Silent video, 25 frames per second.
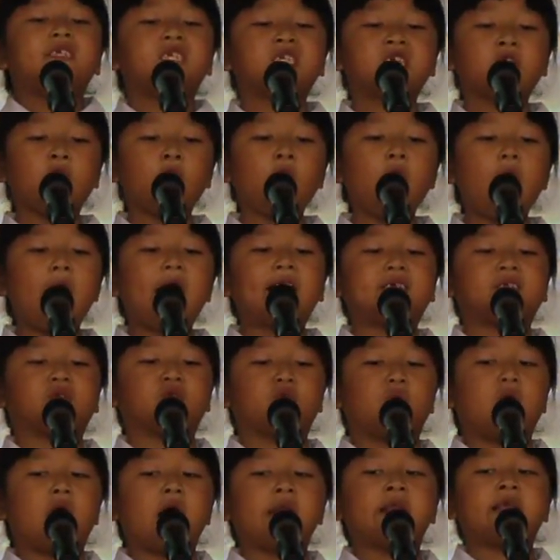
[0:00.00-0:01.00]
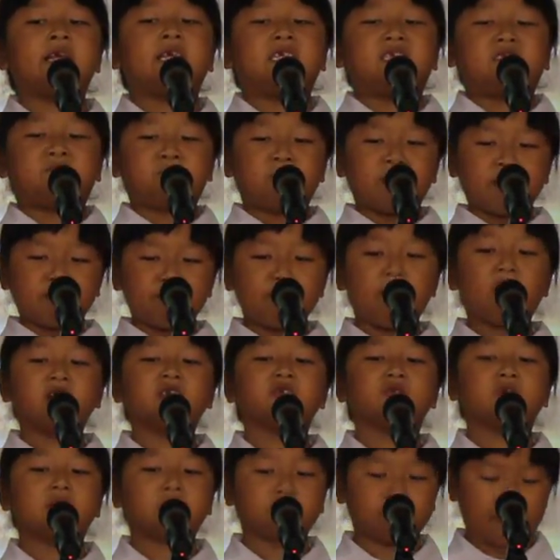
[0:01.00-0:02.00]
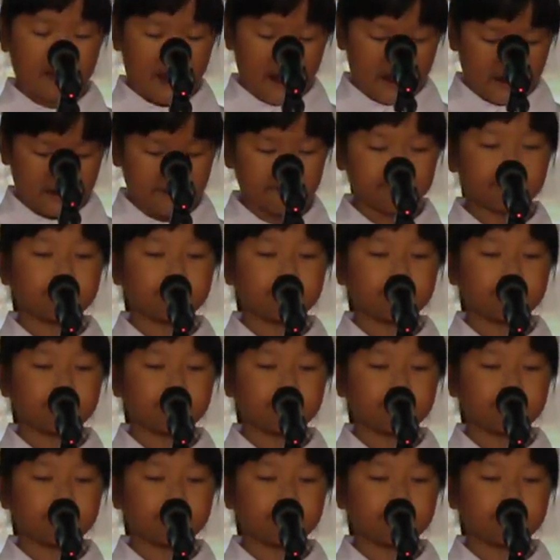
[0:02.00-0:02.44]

so as to earn his people's respect.